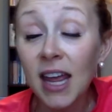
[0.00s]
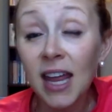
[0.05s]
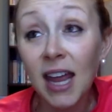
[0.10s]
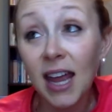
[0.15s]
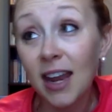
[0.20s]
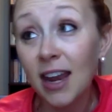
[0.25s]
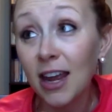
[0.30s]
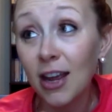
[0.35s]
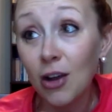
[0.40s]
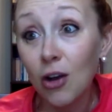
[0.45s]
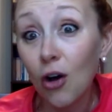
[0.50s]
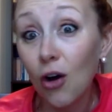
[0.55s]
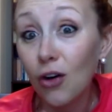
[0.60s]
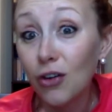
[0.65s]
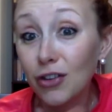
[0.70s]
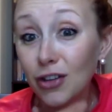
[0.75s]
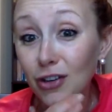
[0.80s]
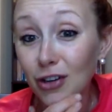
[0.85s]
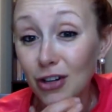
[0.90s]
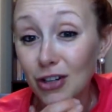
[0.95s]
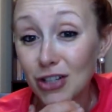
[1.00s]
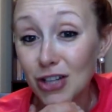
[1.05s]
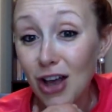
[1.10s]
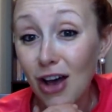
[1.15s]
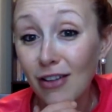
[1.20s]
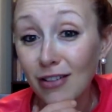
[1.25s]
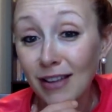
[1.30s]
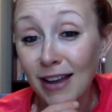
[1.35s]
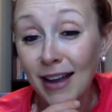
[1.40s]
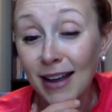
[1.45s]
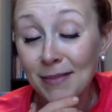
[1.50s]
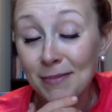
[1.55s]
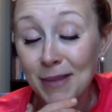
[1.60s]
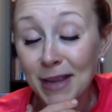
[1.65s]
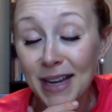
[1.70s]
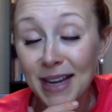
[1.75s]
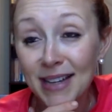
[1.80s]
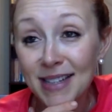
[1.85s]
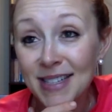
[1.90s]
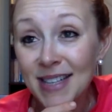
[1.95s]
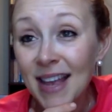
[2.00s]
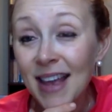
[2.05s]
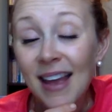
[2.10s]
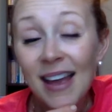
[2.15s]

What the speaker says: and I called the nurse hotline because